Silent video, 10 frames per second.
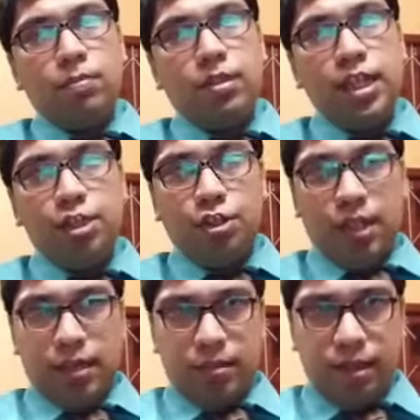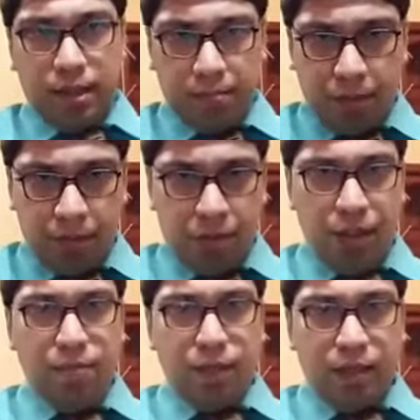discharge, the number
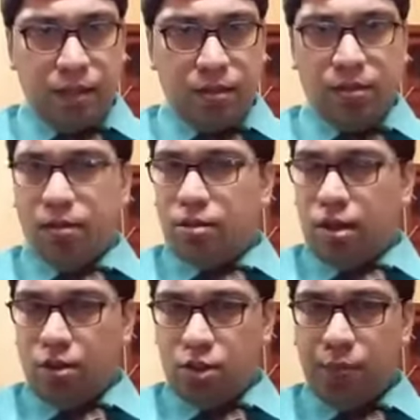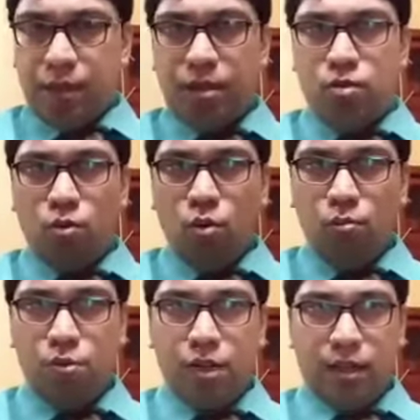three, that is hospital to
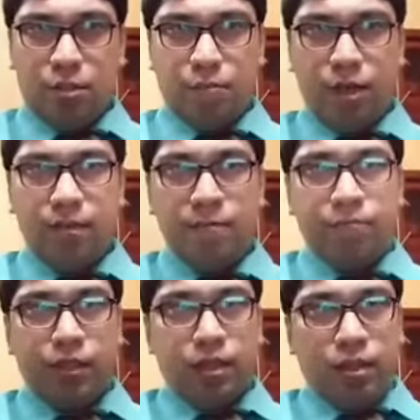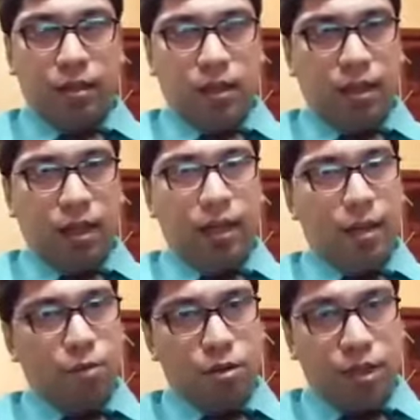home transfer, I
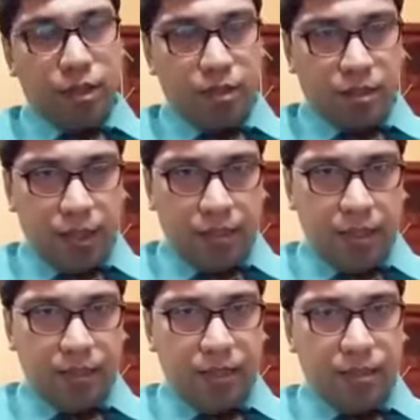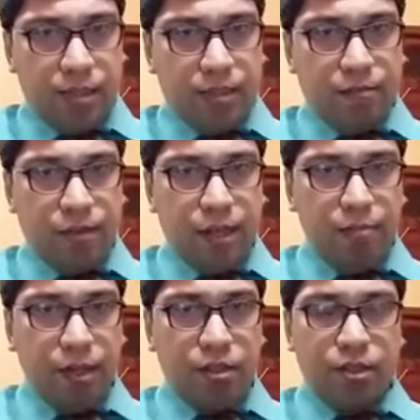have already stated that it is a very
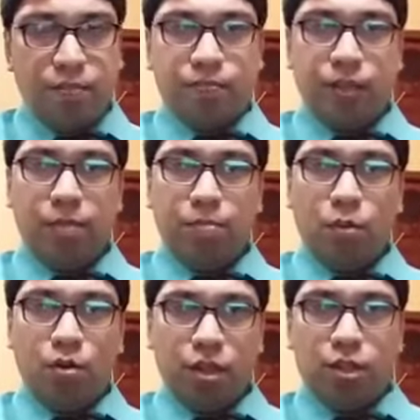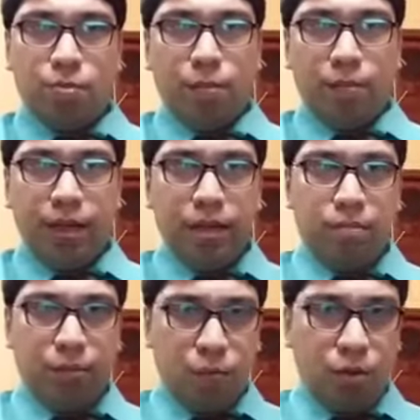much important from
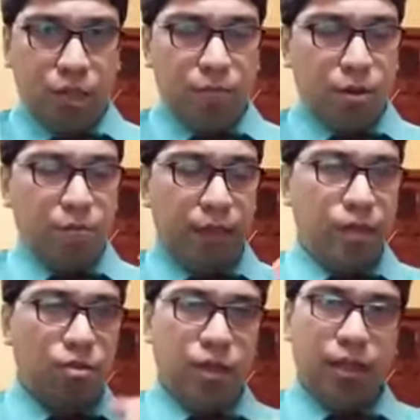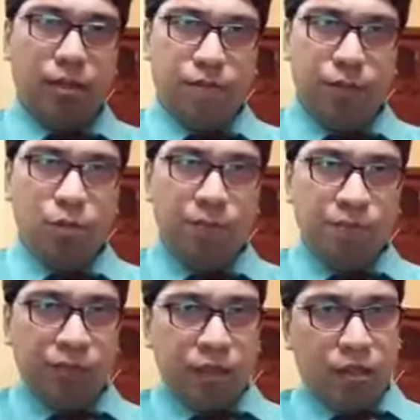medical legal view.
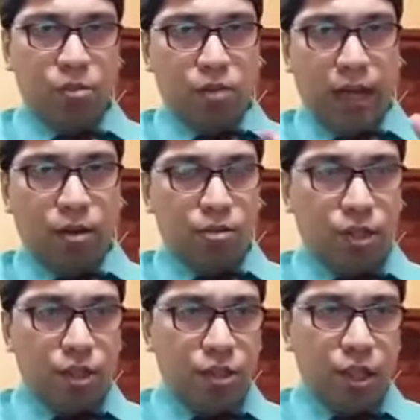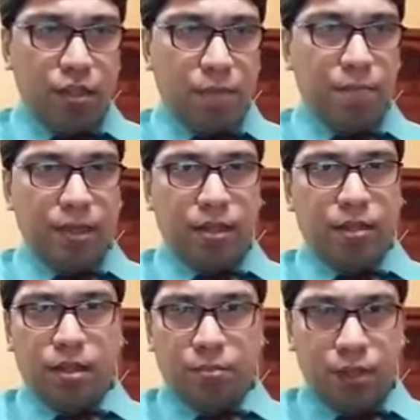You cannot discharge a
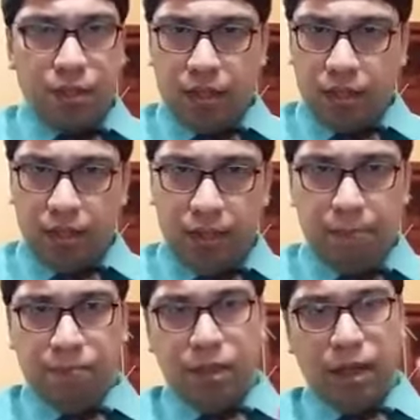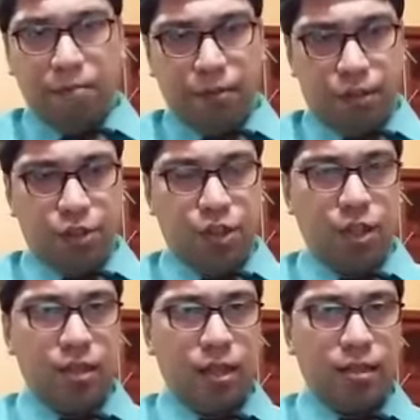patient arbitrarily. If the
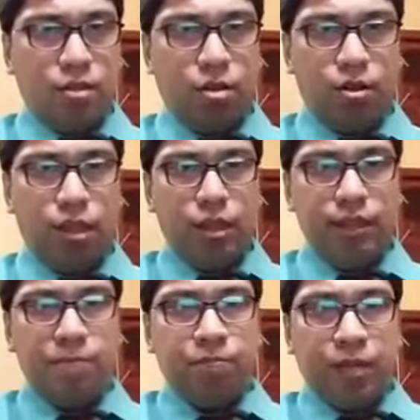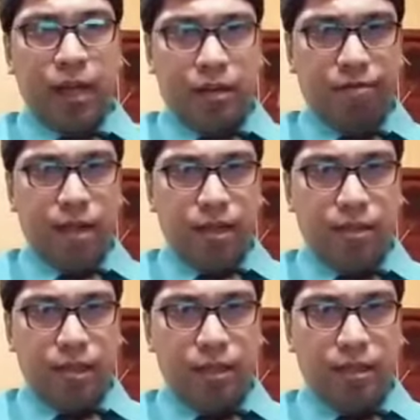physician has already
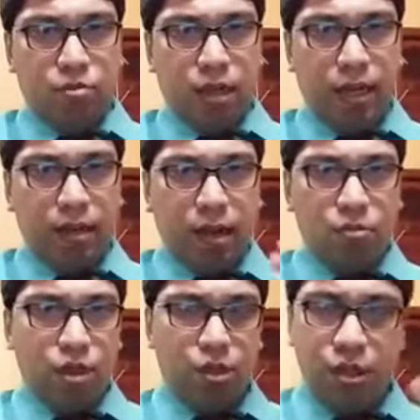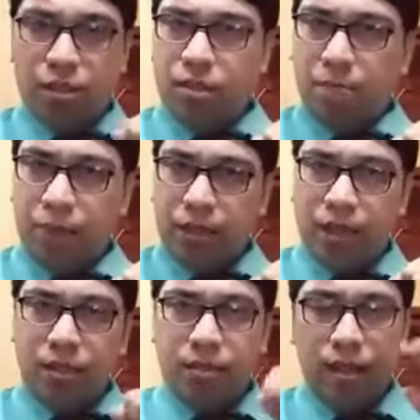advised, yes, you can now discharge the
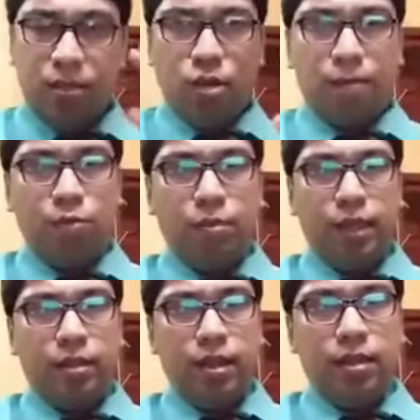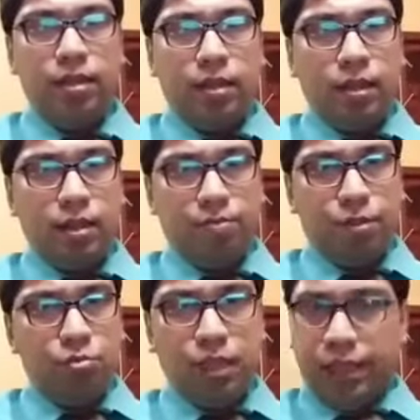patient, then you have to maintain a
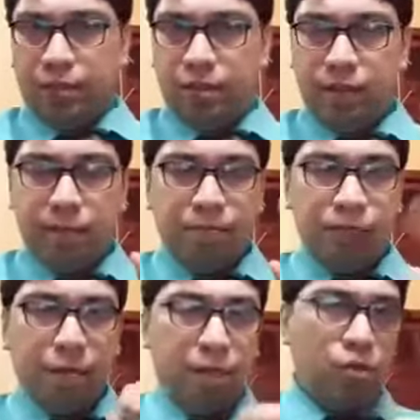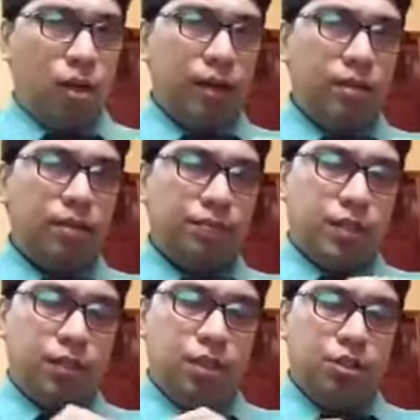few things. Number one,
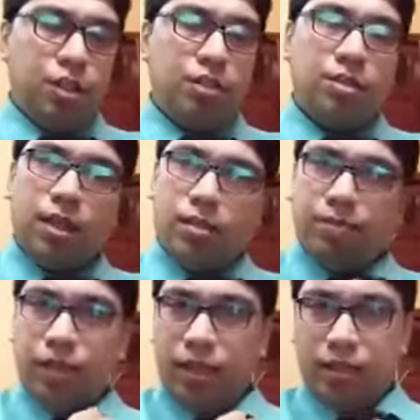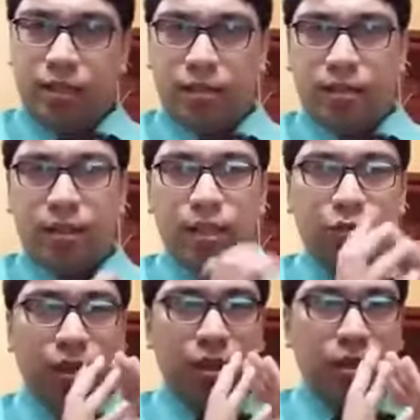the discharge certificate.
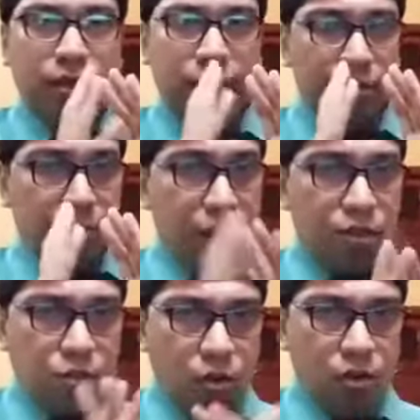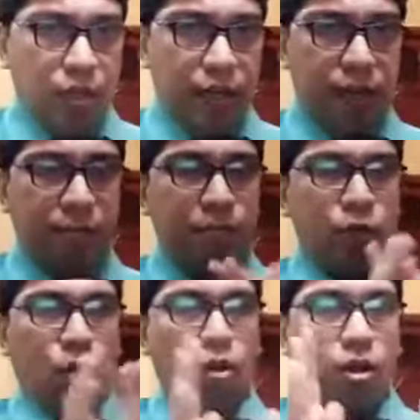It must contain
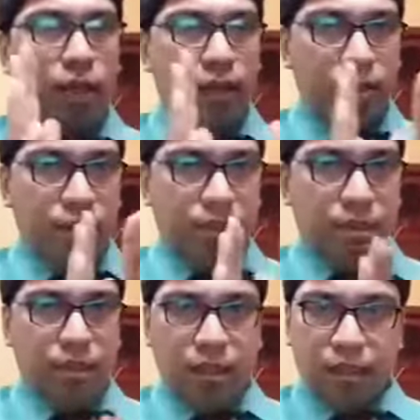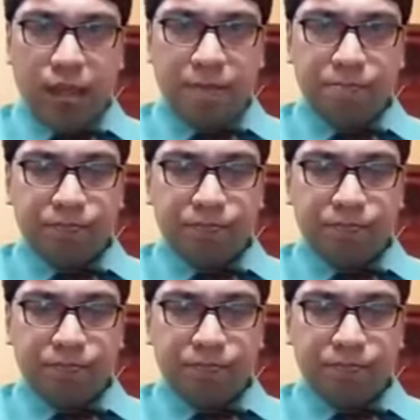all the necessary data,